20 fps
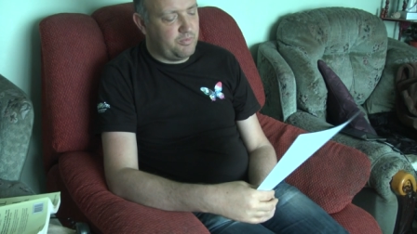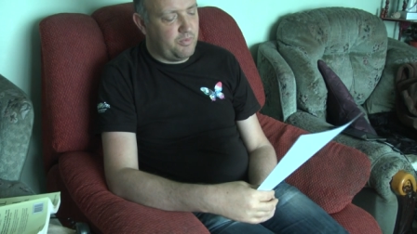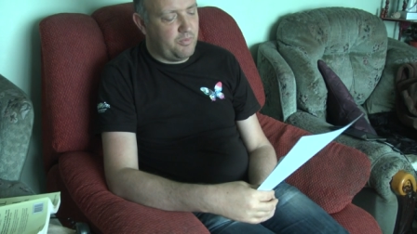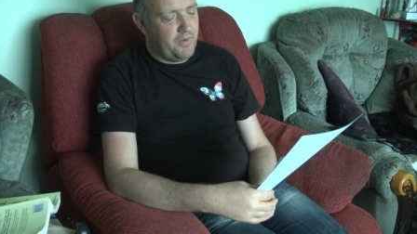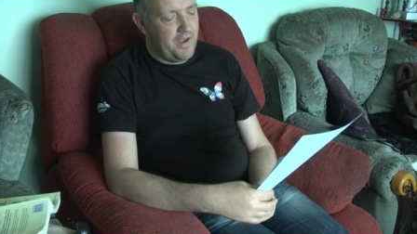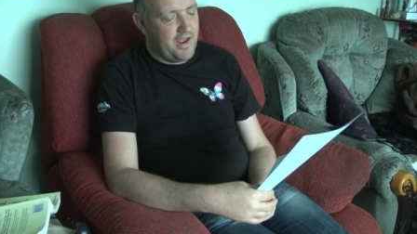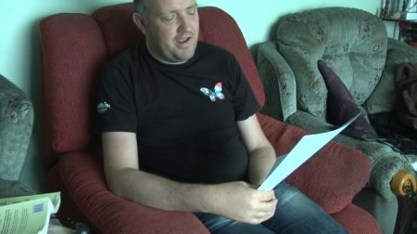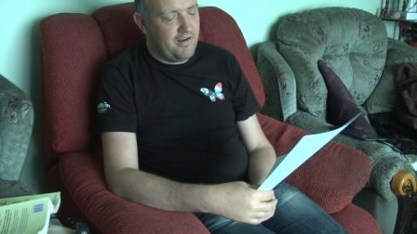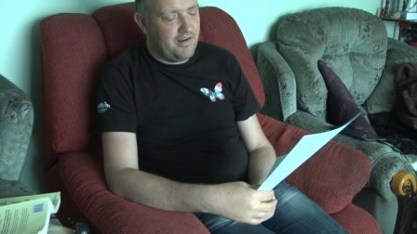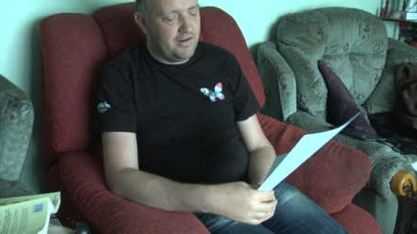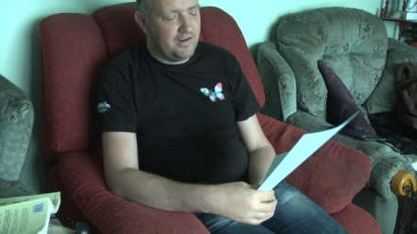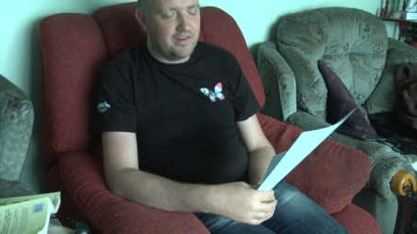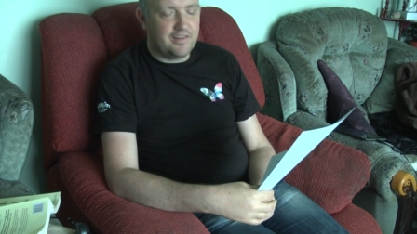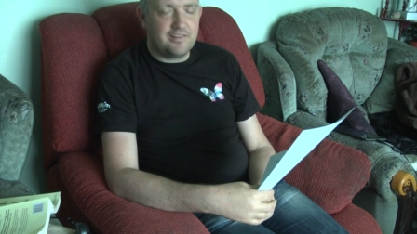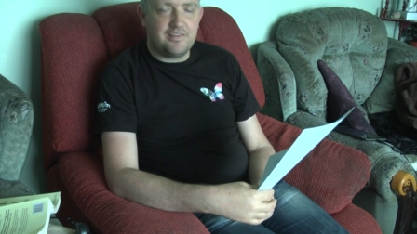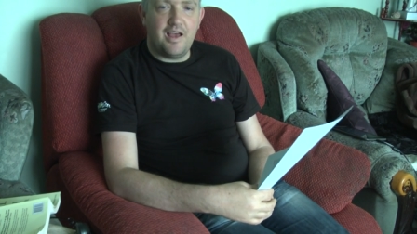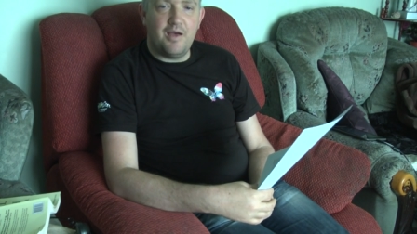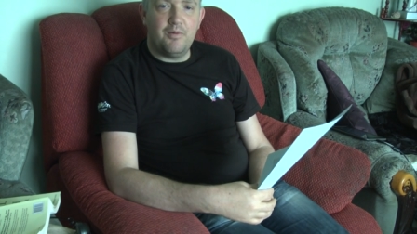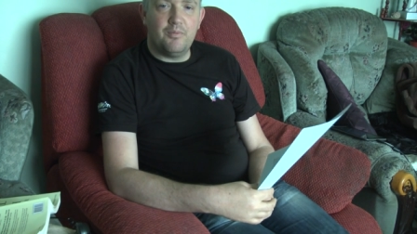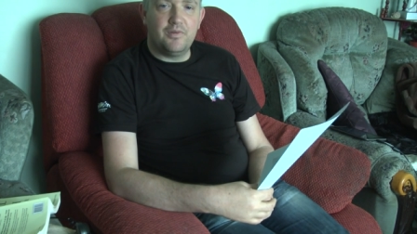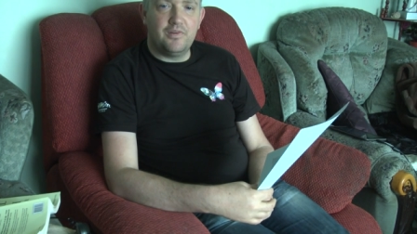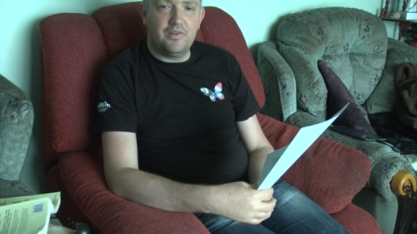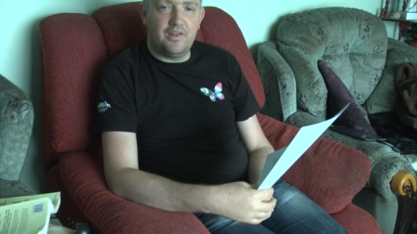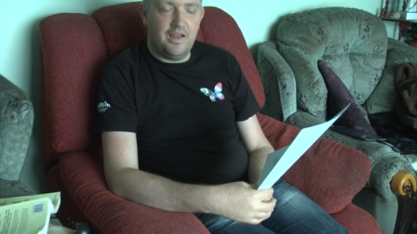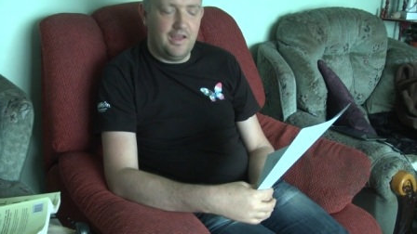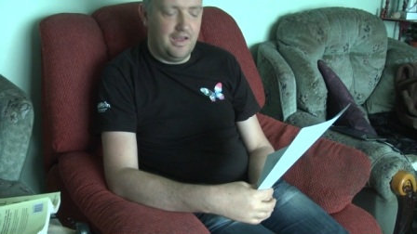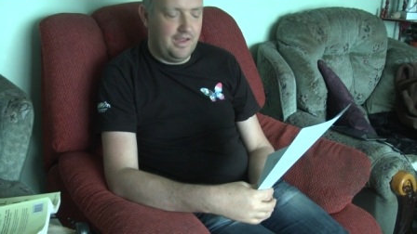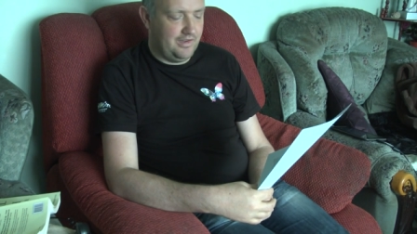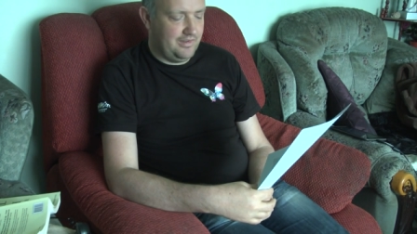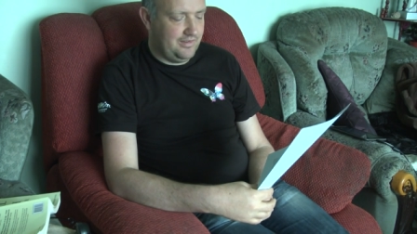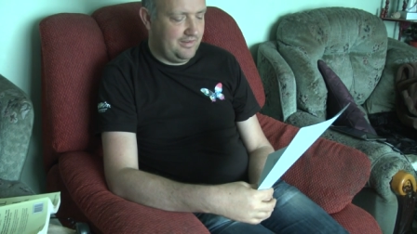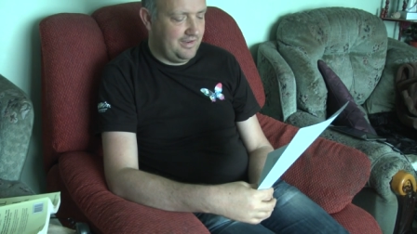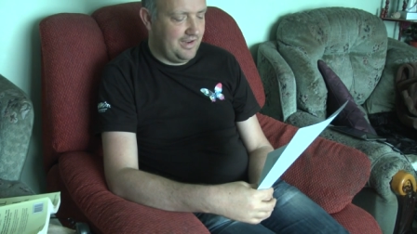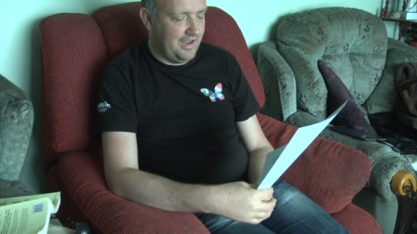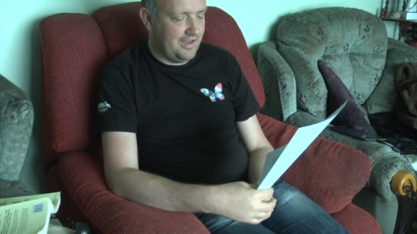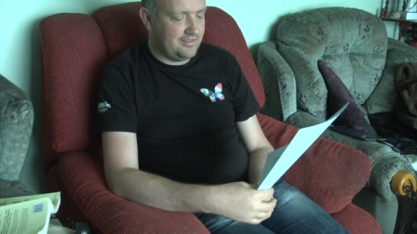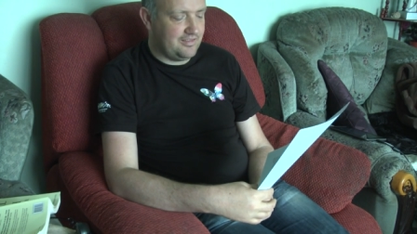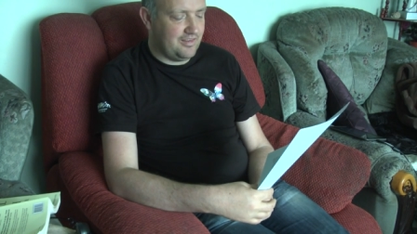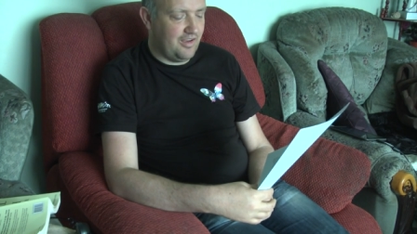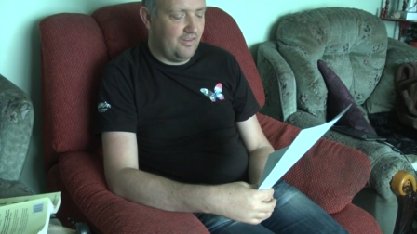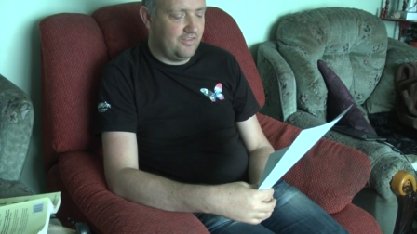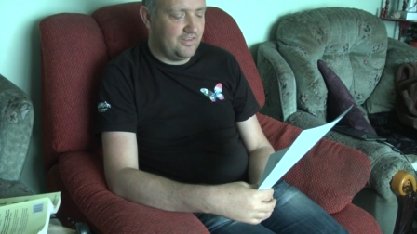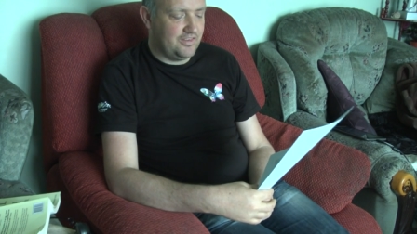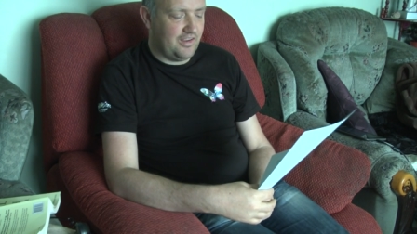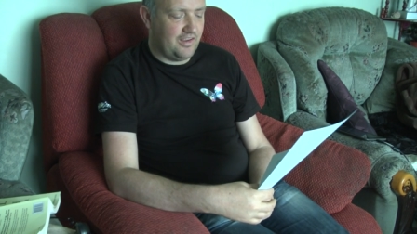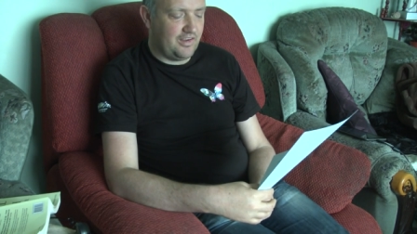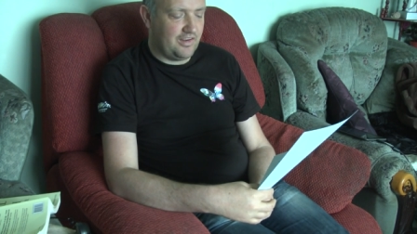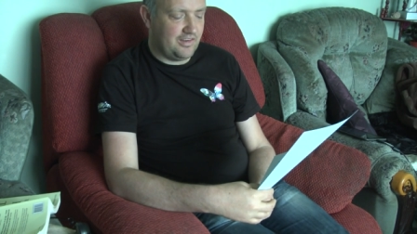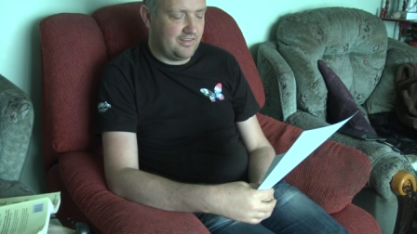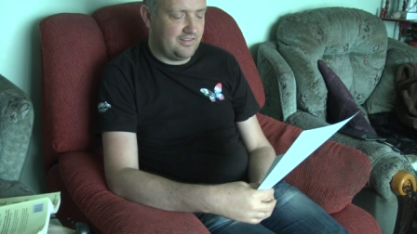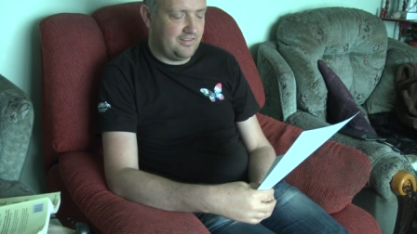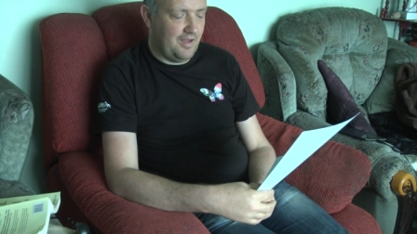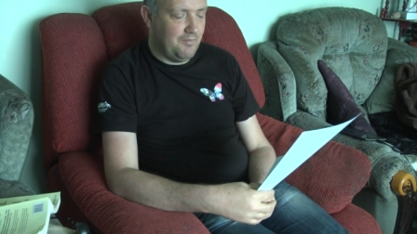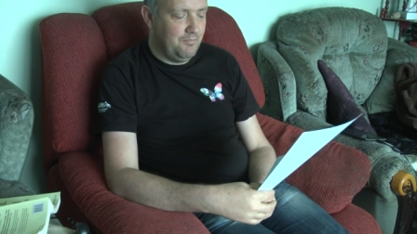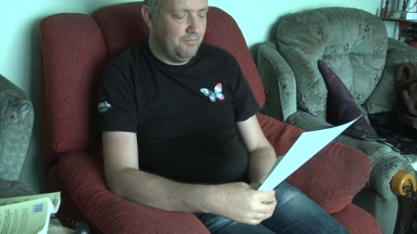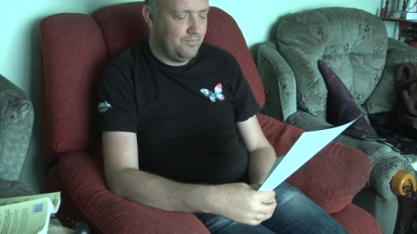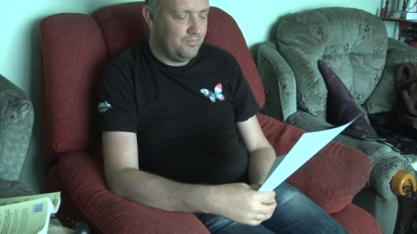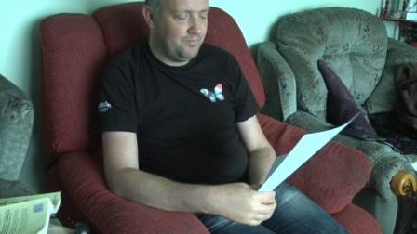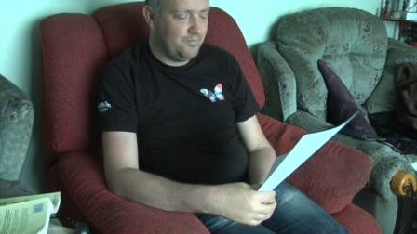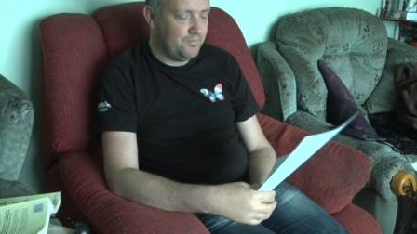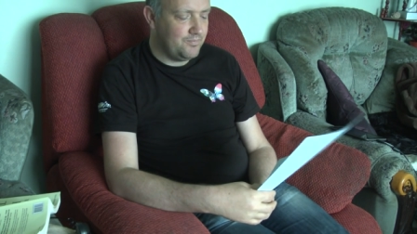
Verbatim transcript: To prepare and examine a uh, TS of a dicot stem.